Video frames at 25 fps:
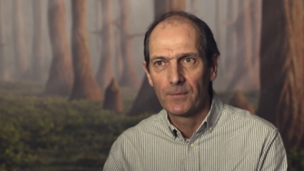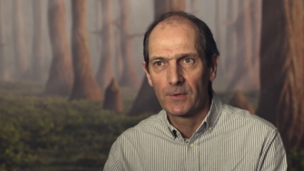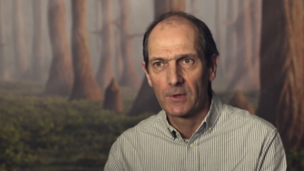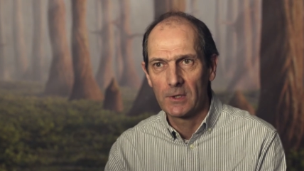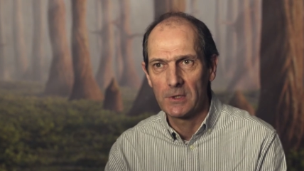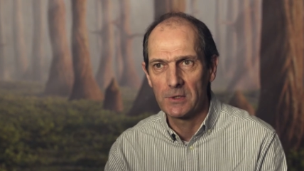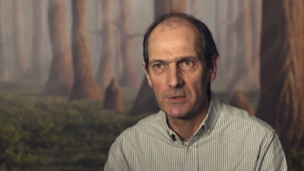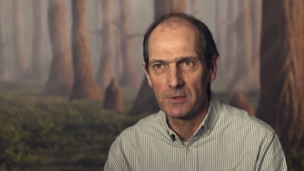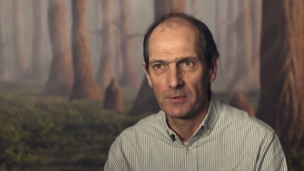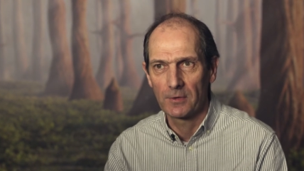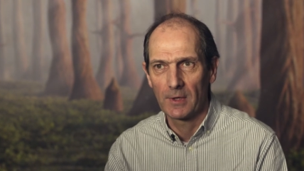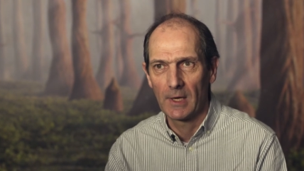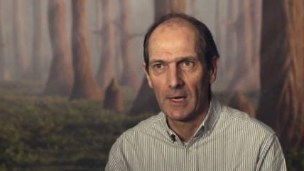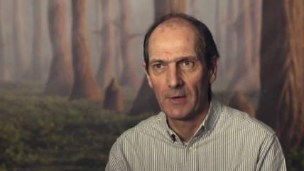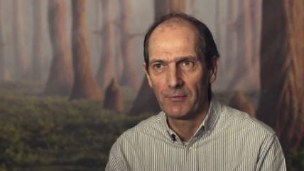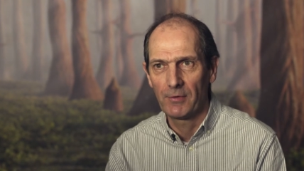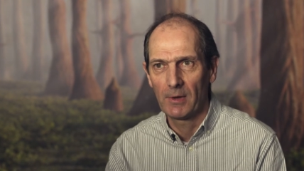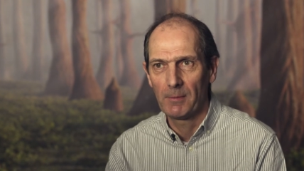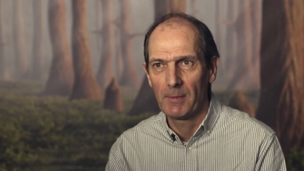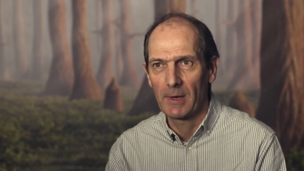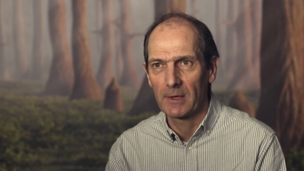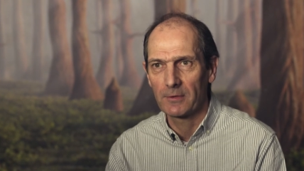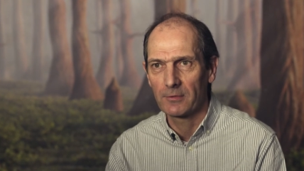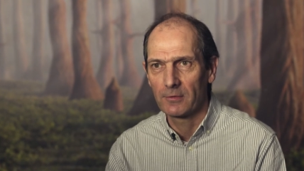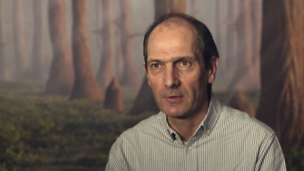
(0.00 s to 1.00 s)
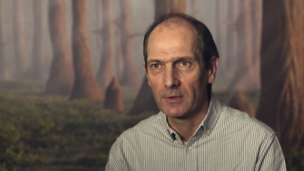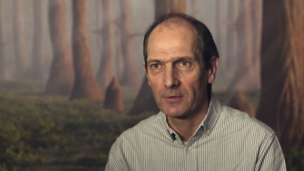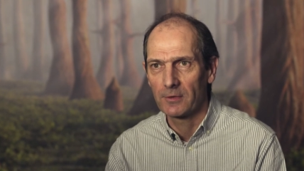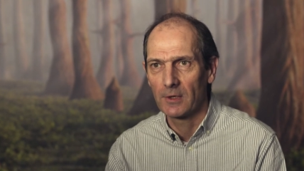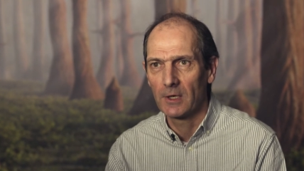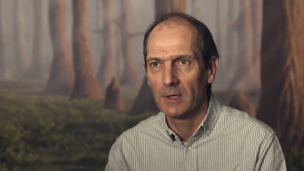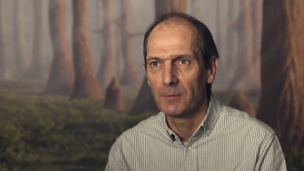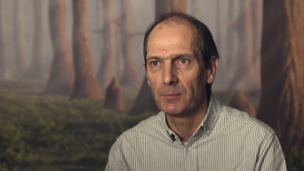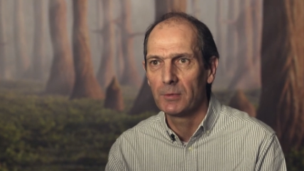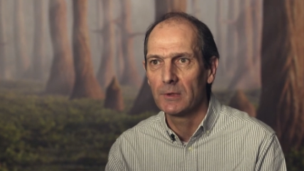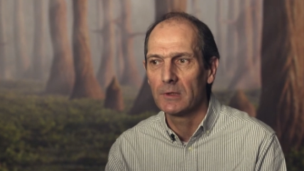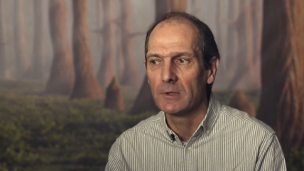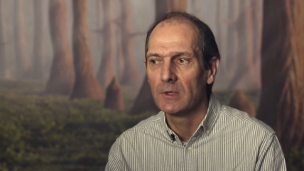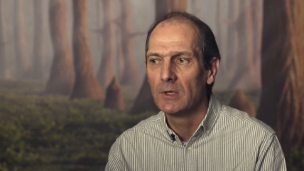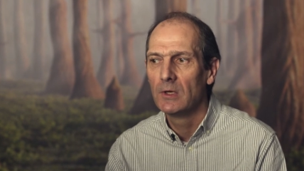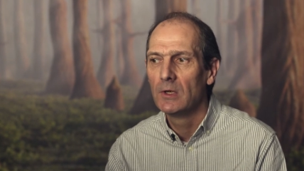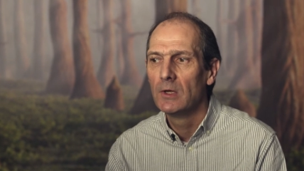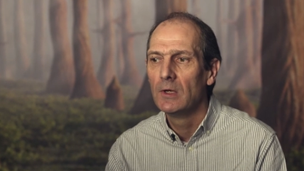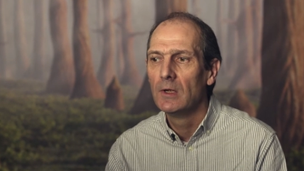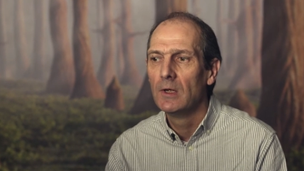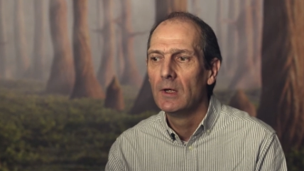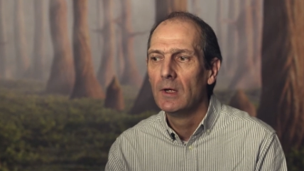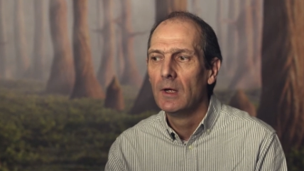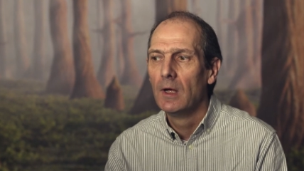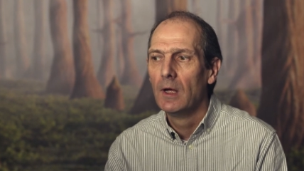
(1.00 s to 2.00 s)
teaches at FMX, for example.
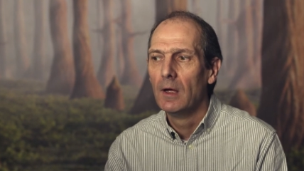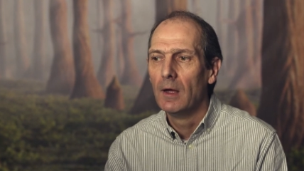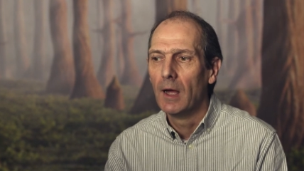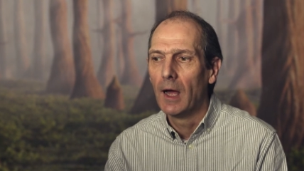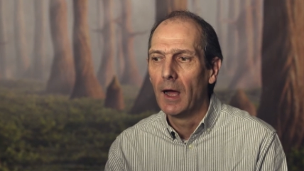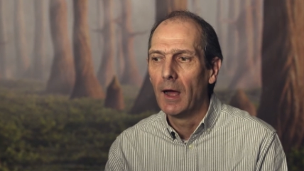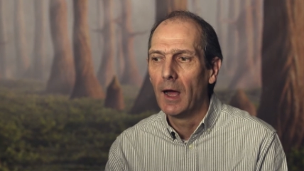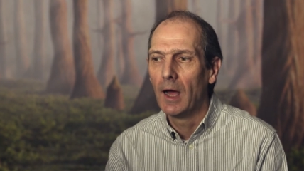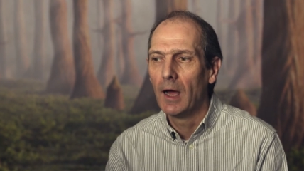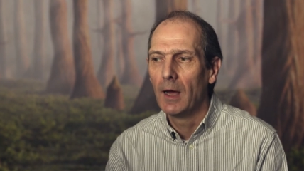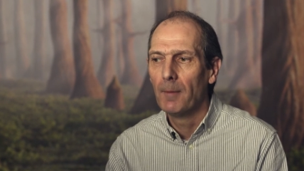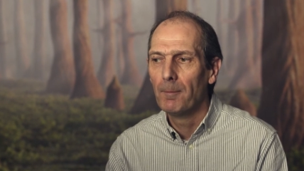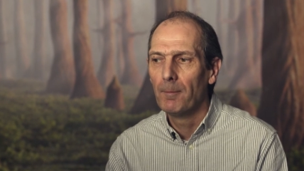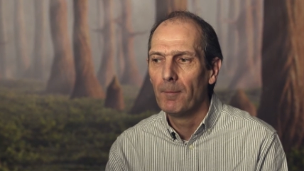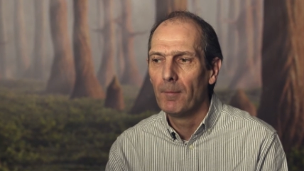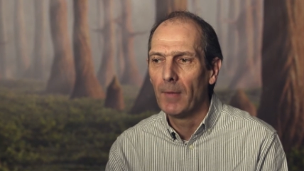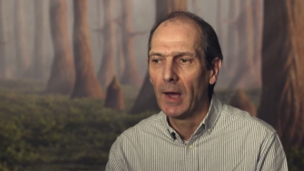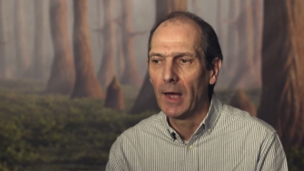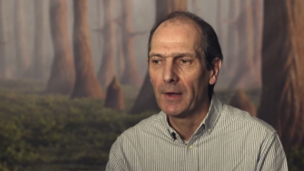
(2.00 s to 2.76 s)
Um,